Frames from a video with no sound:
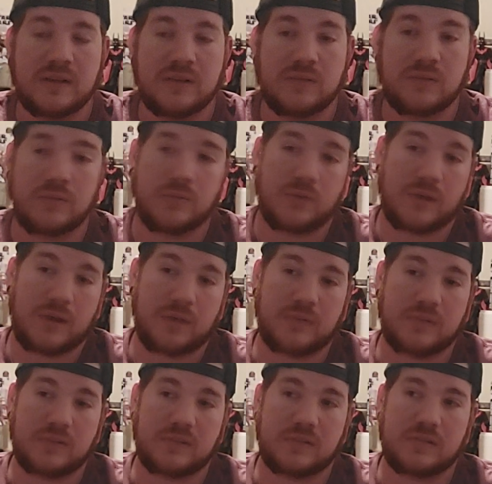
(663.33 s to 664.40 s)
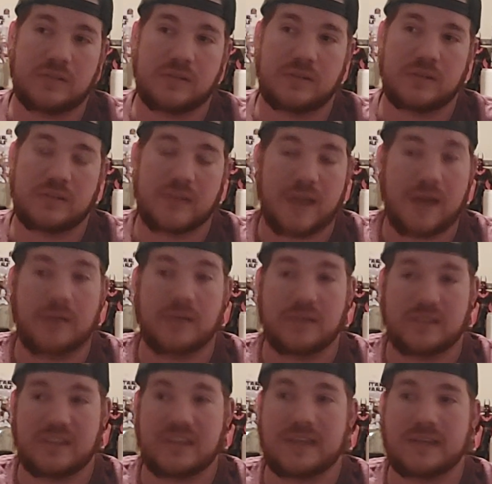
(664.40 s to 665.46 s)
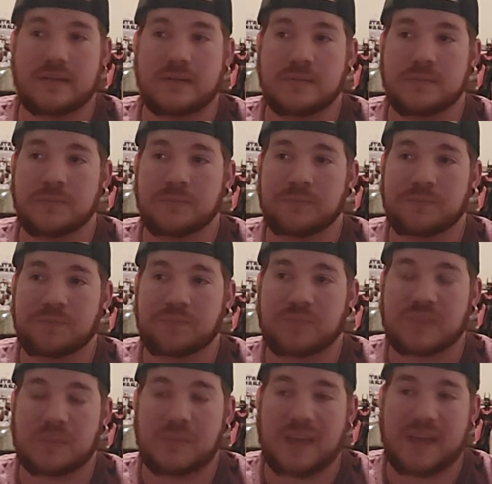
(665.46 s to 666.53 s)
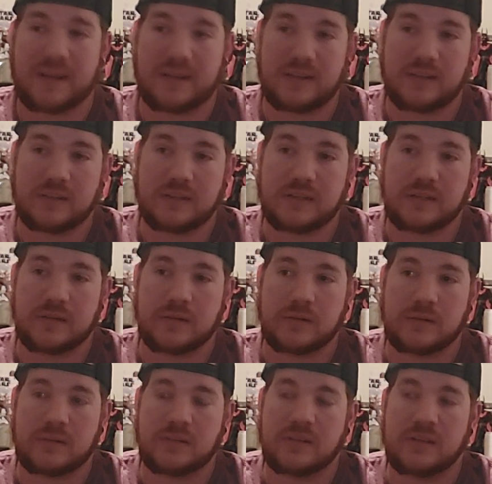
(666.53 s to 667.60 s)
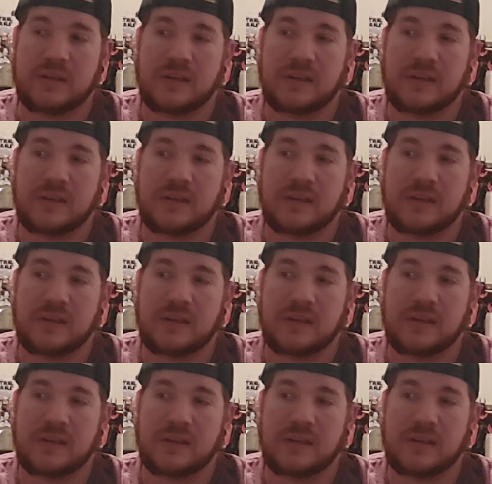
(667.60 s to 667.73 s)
from where I was a child and a teen in my adolescent years.